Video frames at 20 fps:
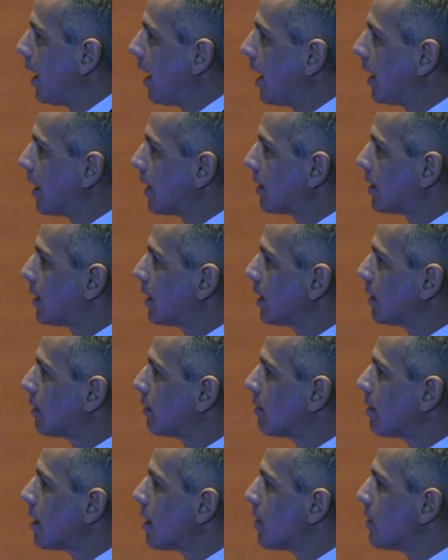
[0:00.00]
And I think
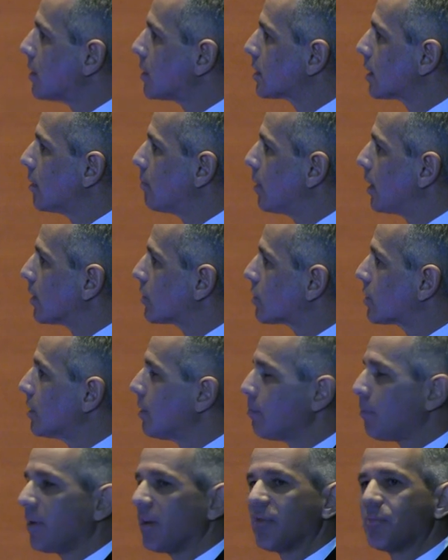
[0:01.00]
this can be as
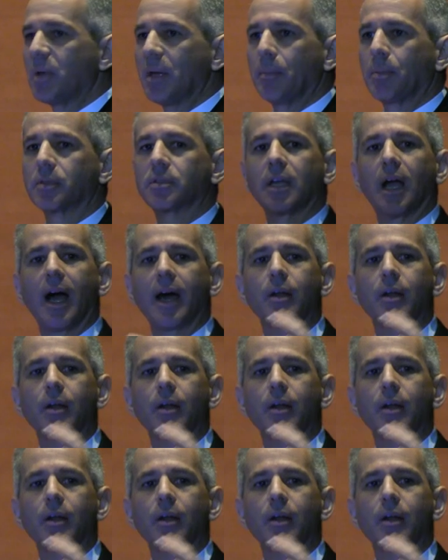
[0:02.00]
simple if people say,